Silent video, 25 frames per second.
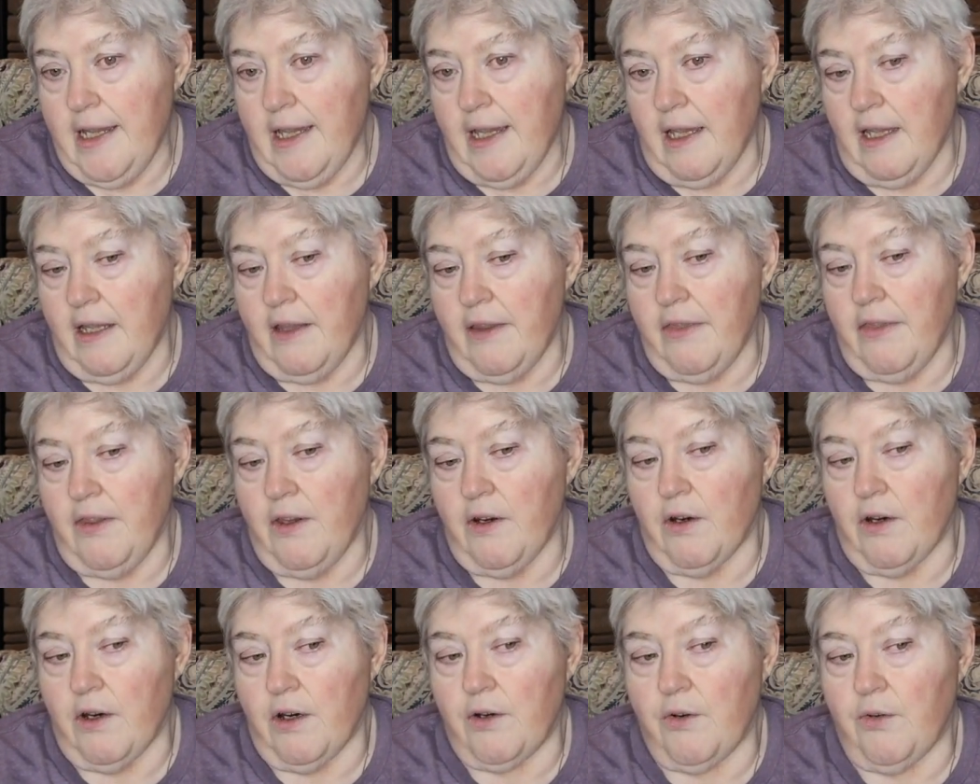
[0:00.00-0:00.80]
and
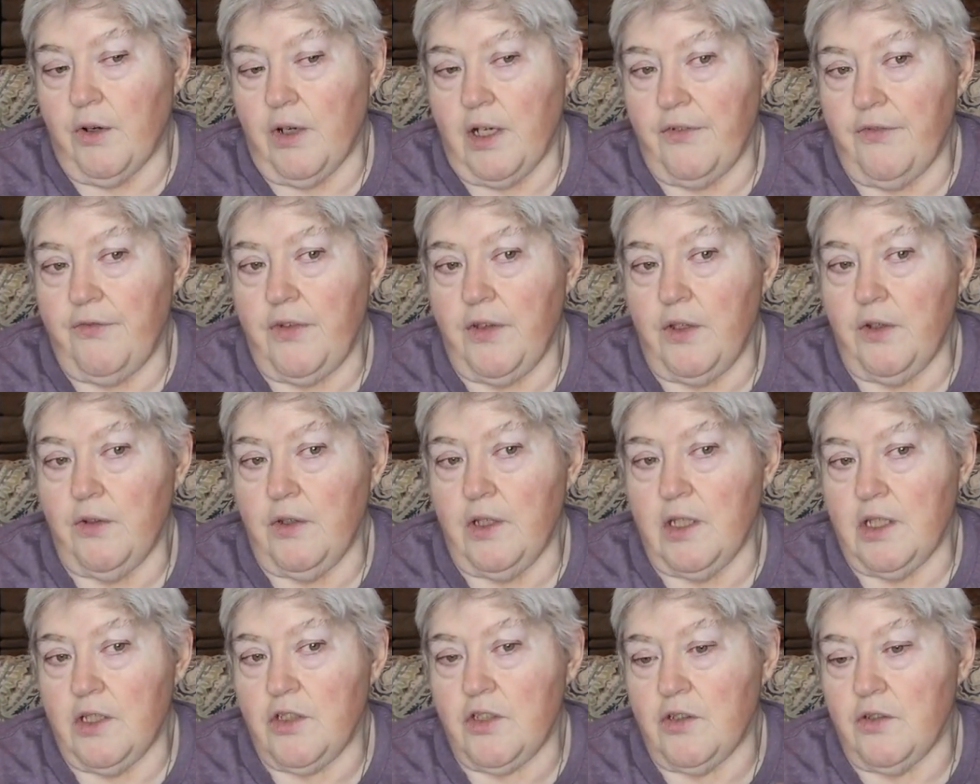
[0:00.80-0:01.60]
there are quite a few
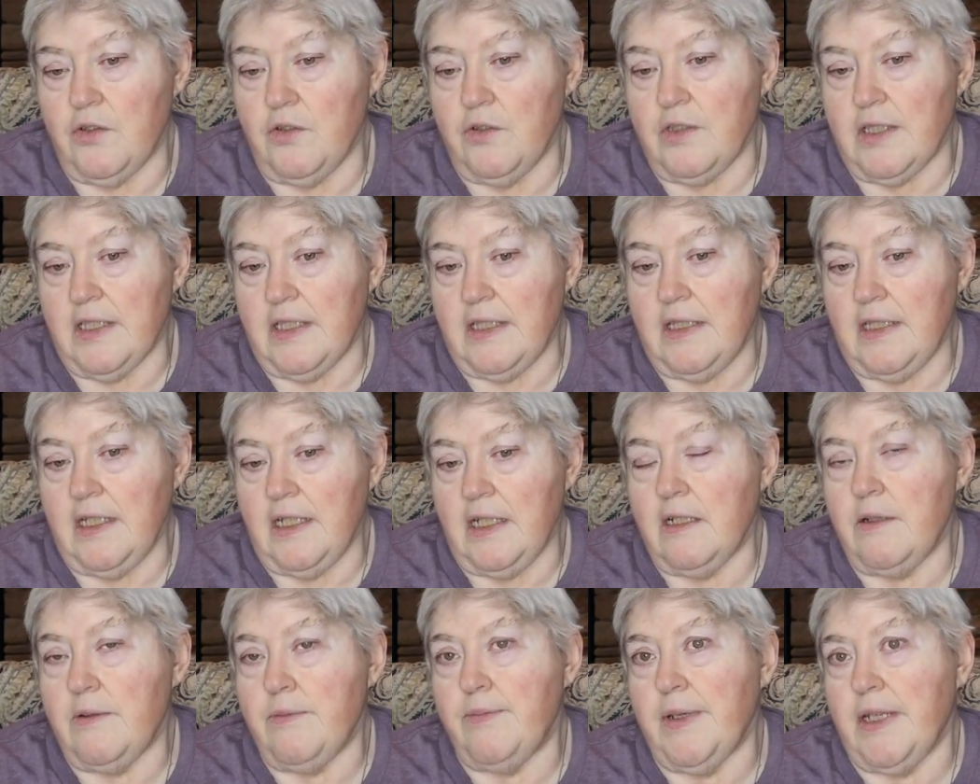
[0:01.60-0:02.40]
issues that
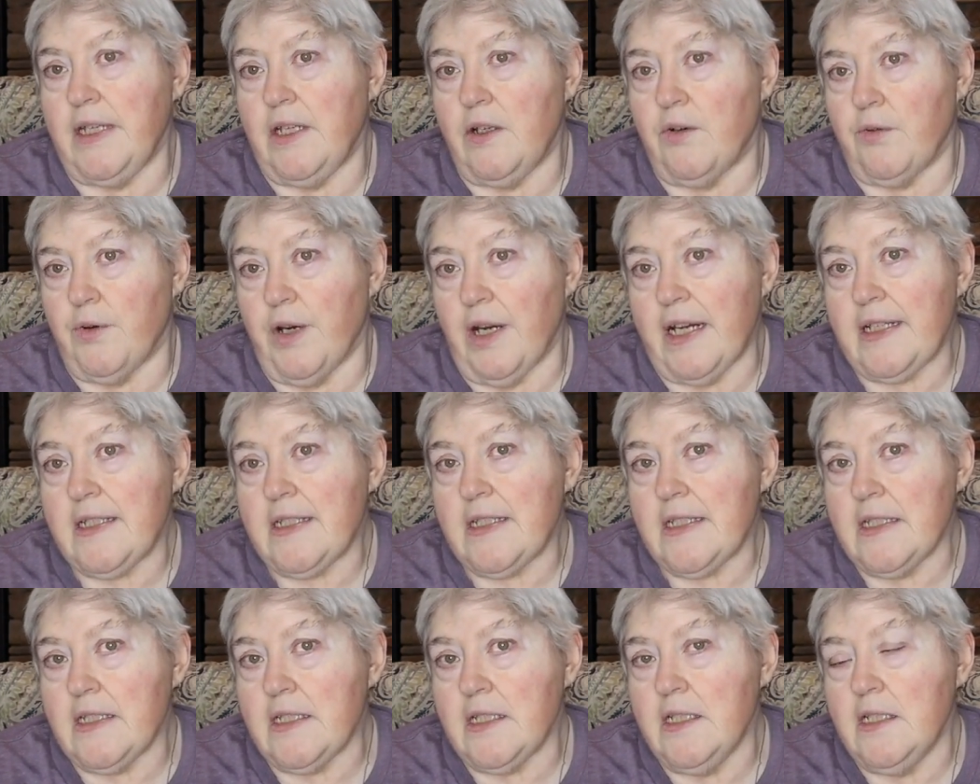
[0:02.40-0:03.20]
needed to be
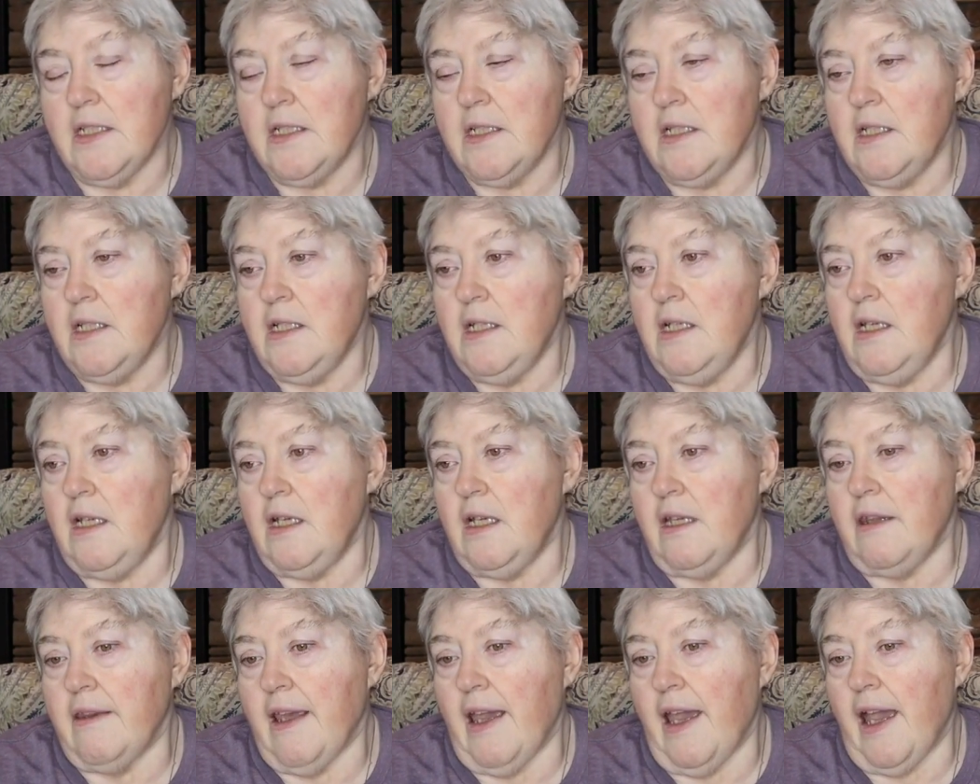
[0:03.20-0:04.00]
corrected
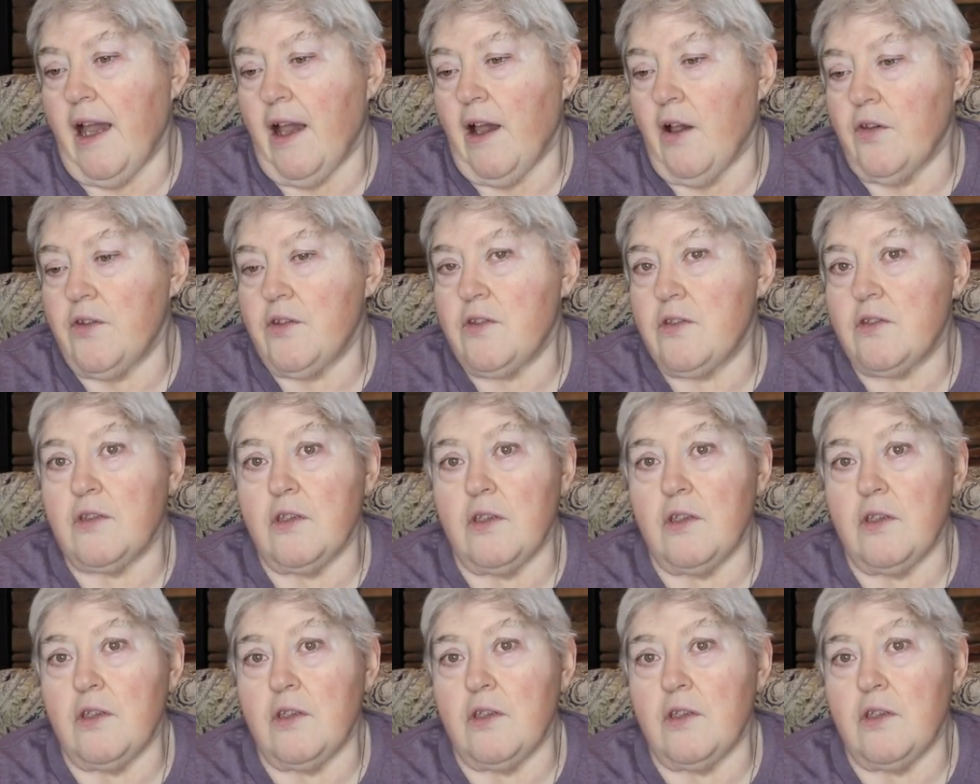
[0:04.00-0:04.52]
in the house.